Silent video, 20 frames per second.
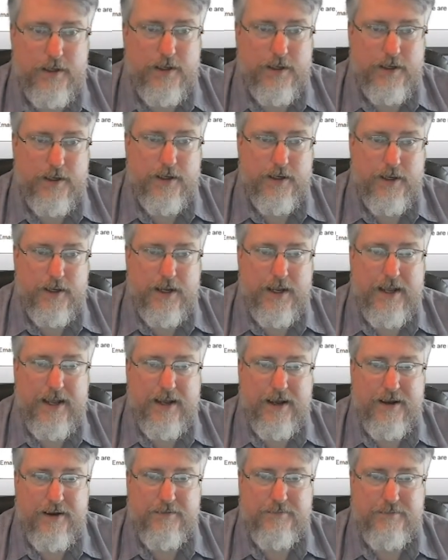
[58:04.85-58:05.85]
I
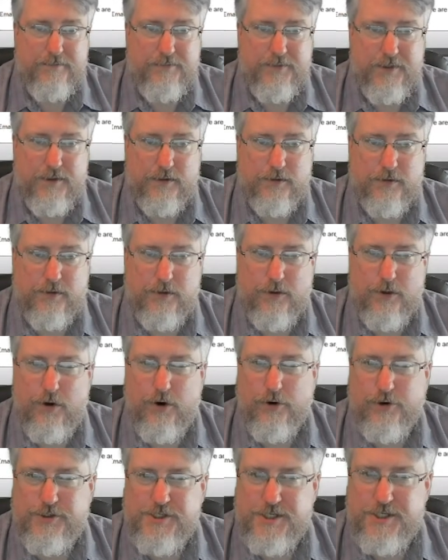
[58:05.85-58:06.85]
have the
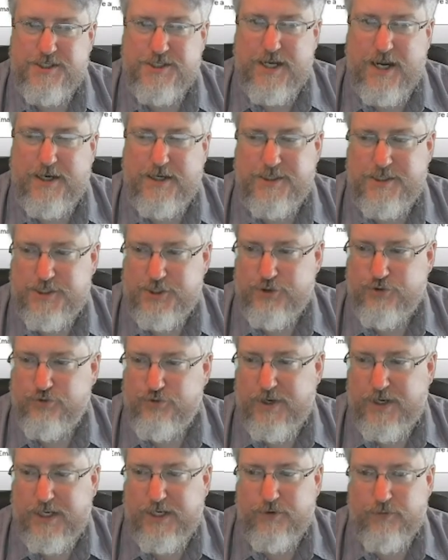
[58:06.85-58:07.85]
largest kind of
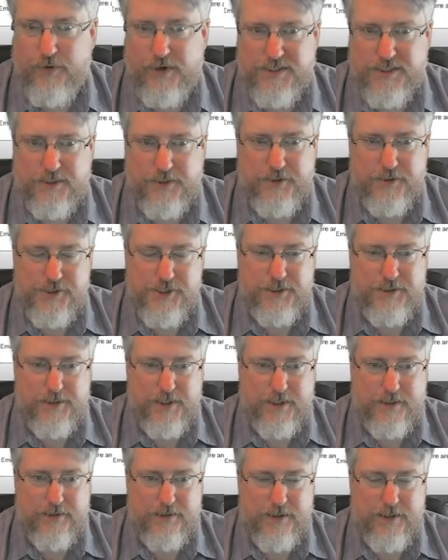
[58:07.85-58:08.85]
screen resolution